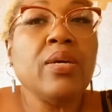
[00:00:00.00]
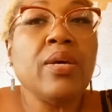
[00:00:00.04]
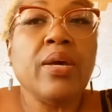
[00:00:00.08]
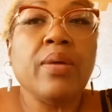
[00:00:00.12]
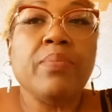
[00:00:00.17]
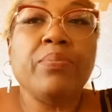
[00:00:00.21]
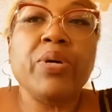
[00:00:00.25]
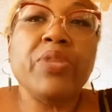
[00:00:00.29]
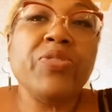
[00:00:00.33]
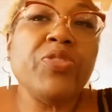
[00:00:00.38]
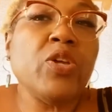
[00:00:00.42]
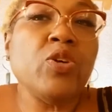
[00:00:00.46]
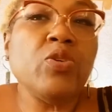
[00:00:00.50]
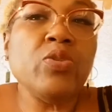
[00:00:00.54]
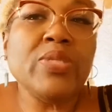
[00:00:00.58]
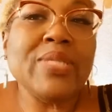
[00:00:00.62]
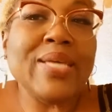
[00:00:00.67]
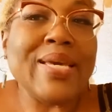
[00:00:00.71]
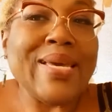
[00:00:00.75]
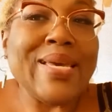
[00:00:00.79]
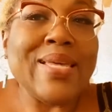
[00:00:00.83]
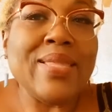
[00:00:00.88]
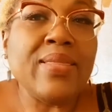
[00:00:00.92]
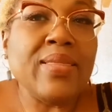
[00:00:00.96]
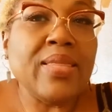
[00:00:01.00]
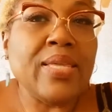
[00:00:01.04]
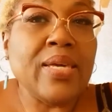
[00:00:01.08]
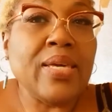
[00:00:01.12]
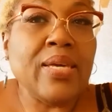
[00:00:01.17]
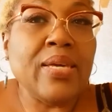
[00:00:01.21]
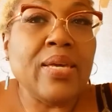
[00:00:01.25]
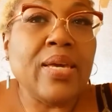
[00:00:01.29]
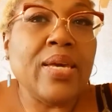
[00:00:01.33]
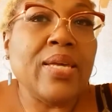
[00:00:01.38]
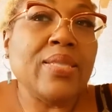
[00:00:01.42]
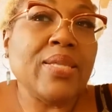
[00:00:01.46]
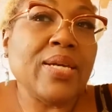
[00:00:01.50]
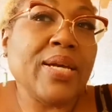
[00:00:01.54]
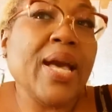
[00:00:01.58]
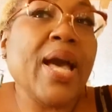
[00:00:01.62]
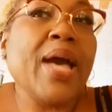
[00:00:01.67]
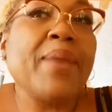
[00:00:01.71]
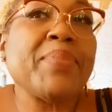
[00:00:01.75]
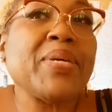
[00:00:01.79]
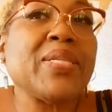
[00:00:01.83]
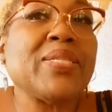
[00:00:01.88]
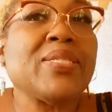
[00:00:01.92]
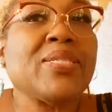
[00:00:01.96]
put those in the
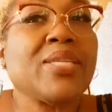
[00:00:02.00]
comment